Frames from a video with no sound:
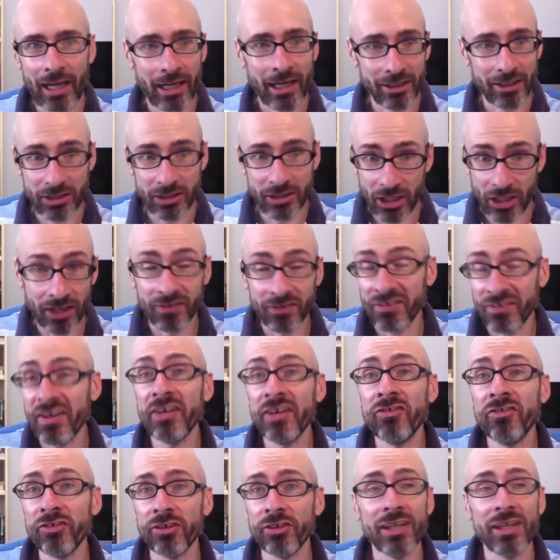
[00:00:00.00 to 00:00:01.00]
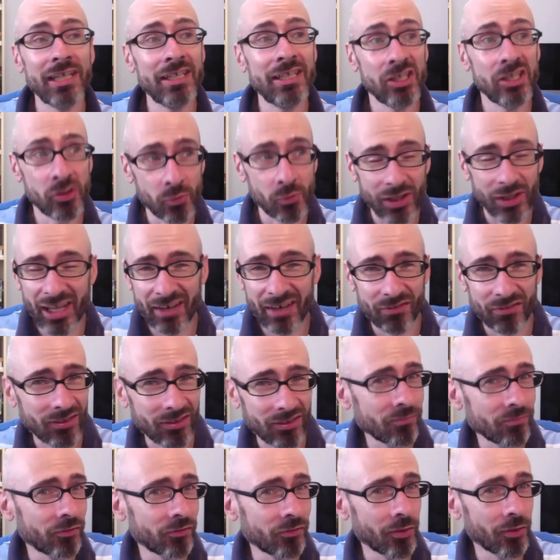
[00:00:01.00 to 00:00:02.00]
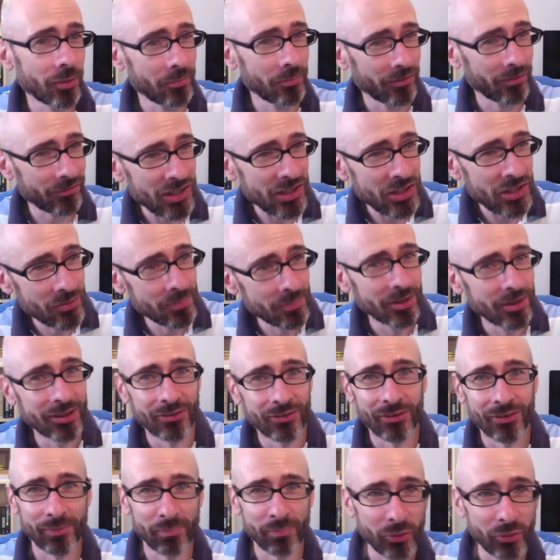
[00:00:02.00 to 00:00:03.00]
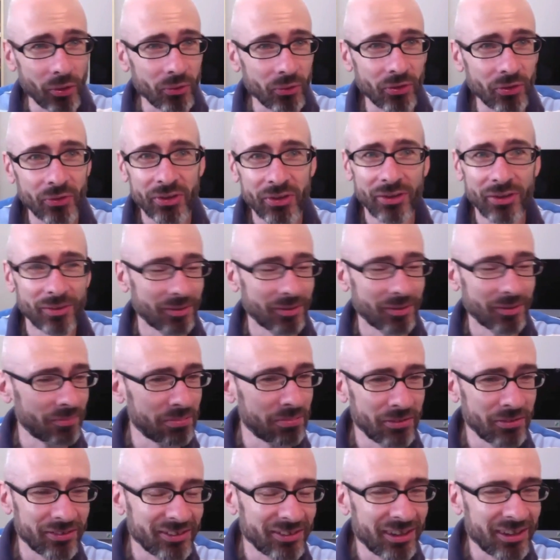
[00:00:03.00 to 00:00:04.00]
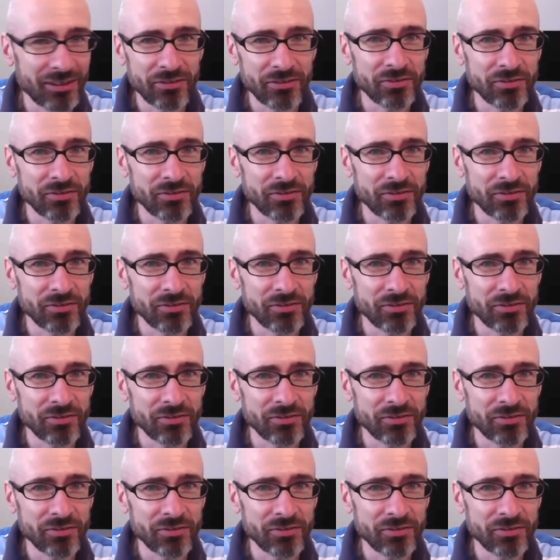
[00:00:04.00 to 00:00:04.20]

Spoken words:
And essentially, you will have some form of human or proto-human or